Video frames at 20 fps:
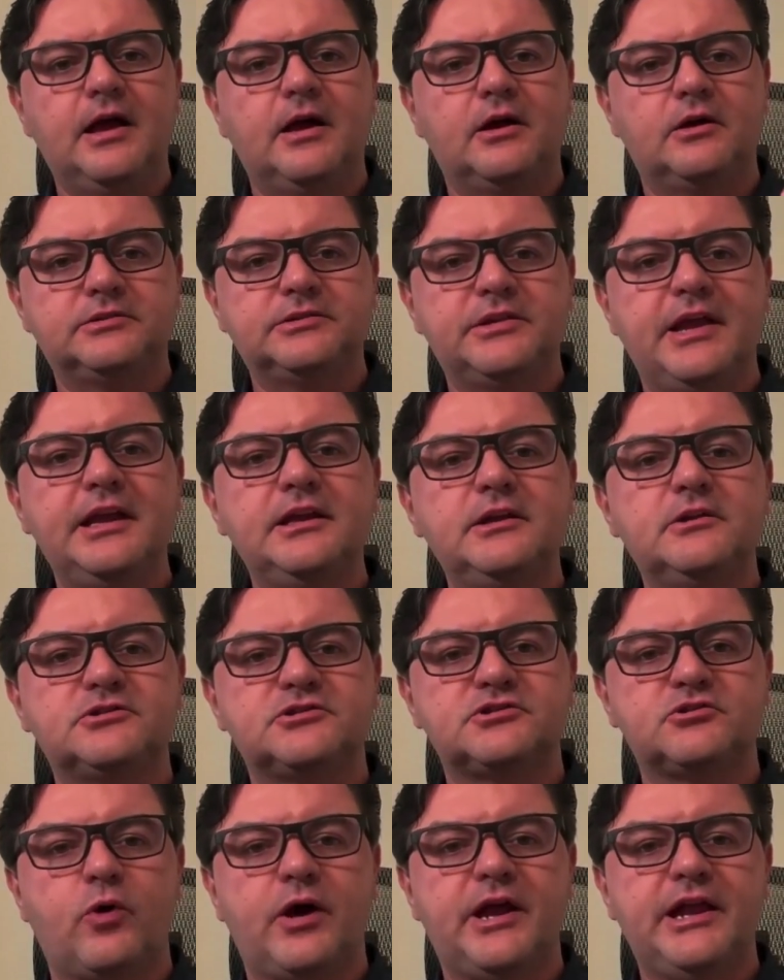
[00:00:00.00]

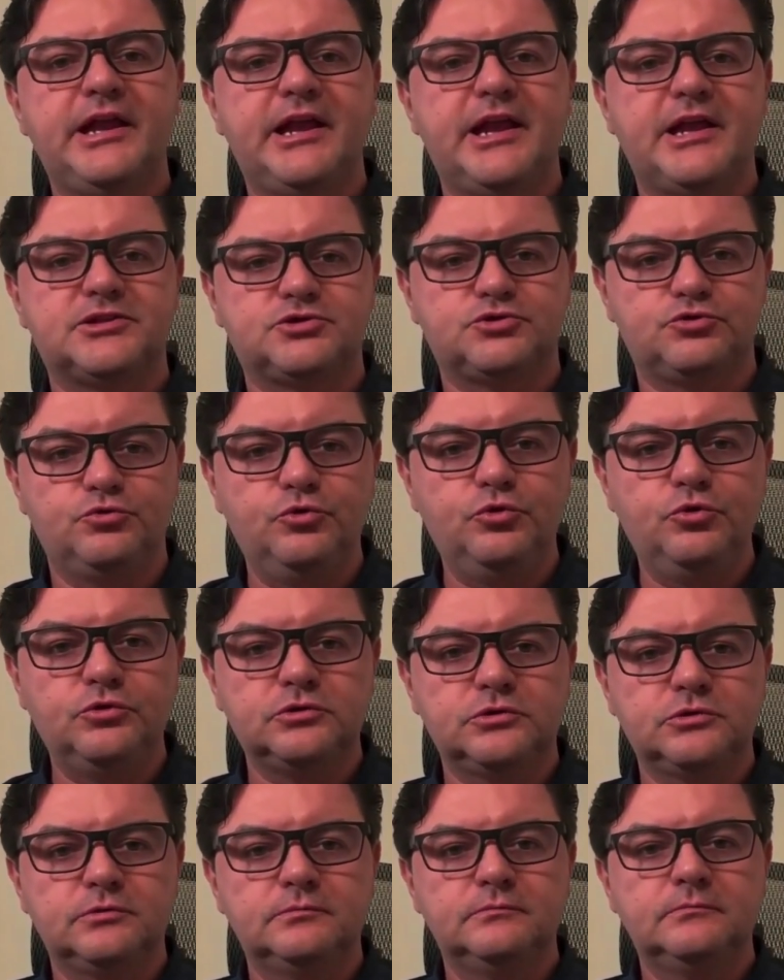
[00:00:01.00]
containers running as
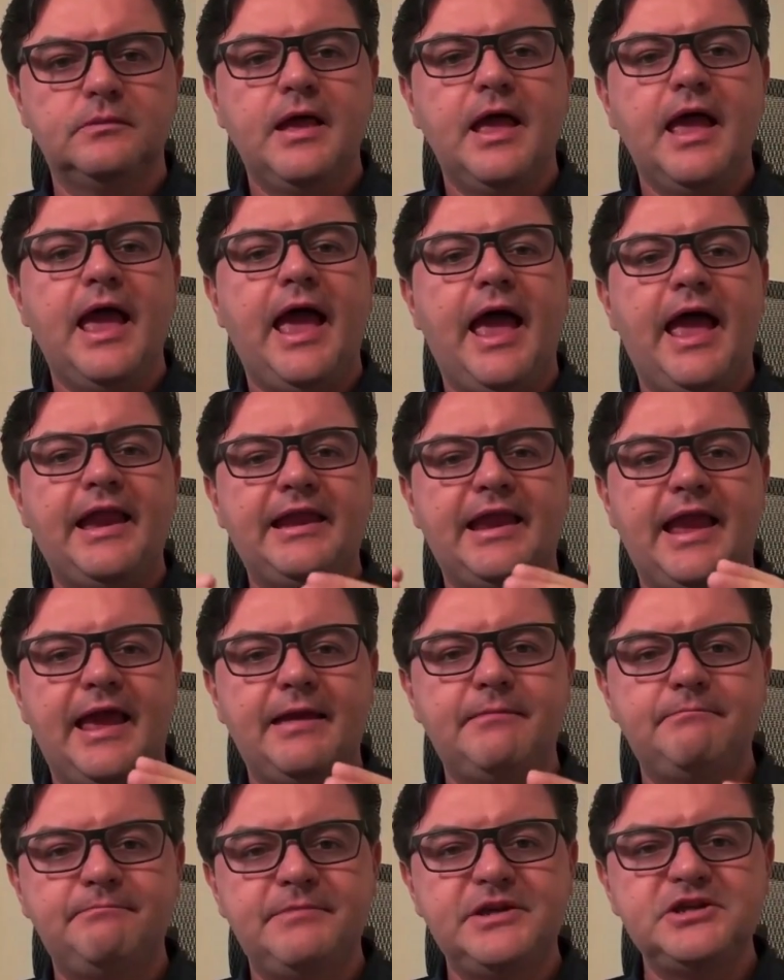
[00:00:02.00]
root, and
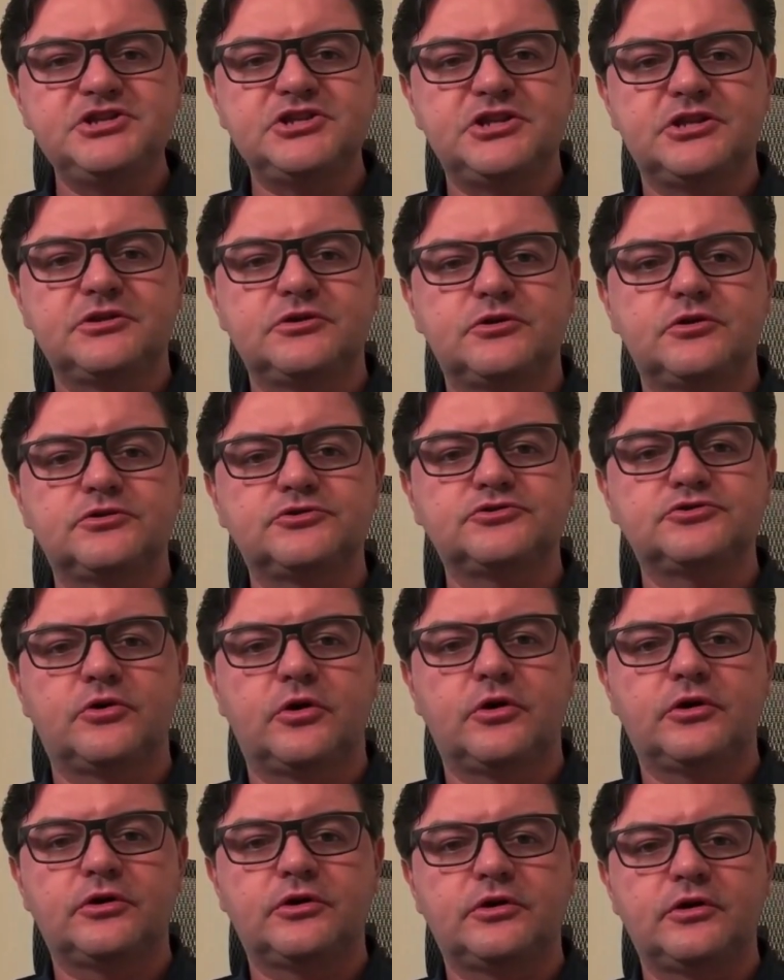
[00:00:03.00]
admission
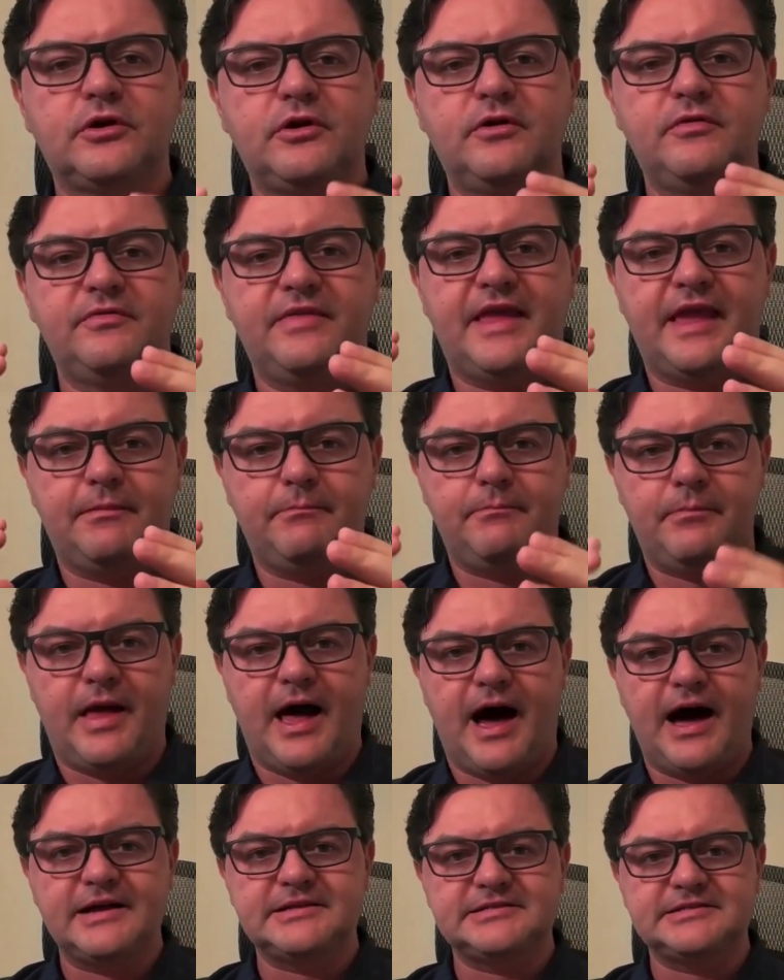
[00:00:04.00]
controller that
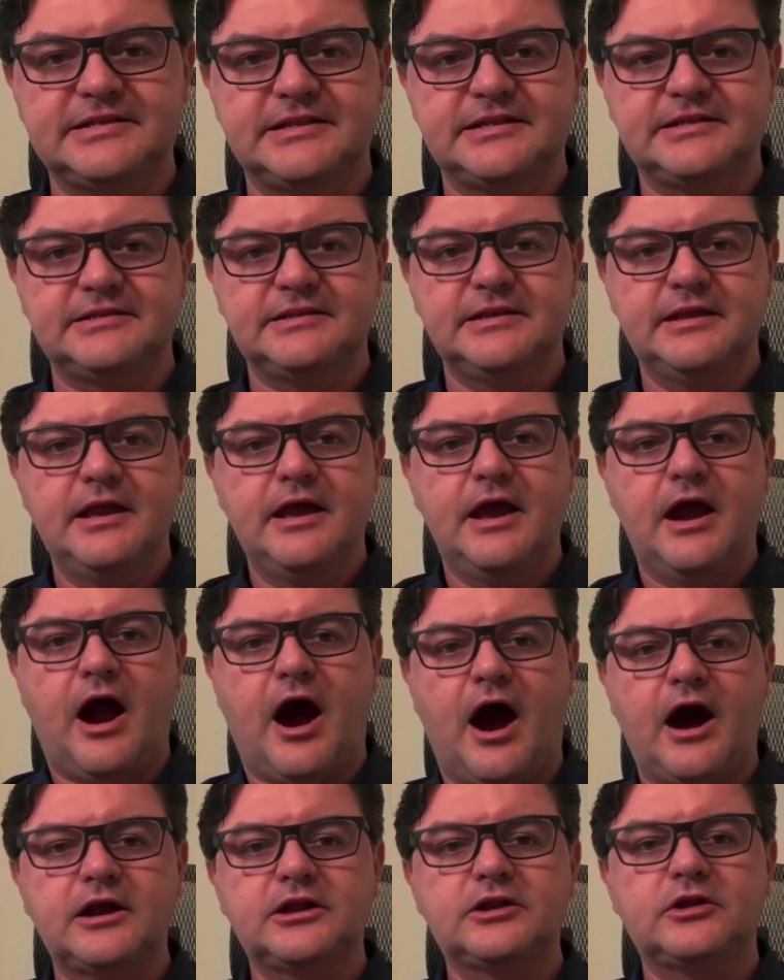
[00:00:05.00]
blocks it,
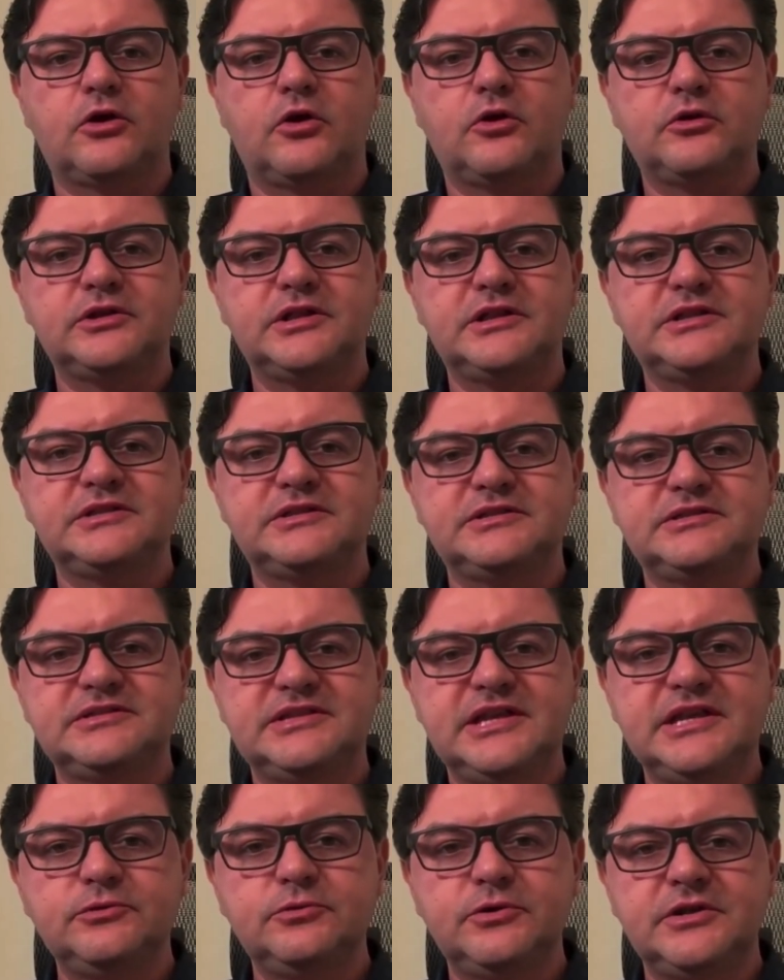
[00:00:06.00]
hard coded
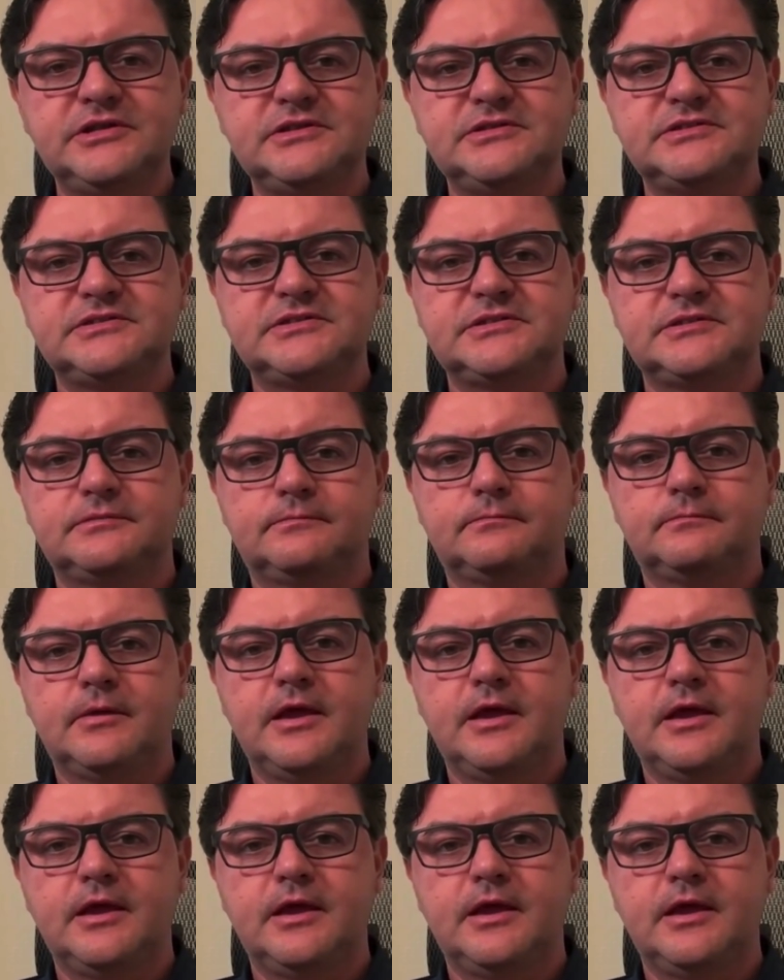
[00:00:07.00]
secrets,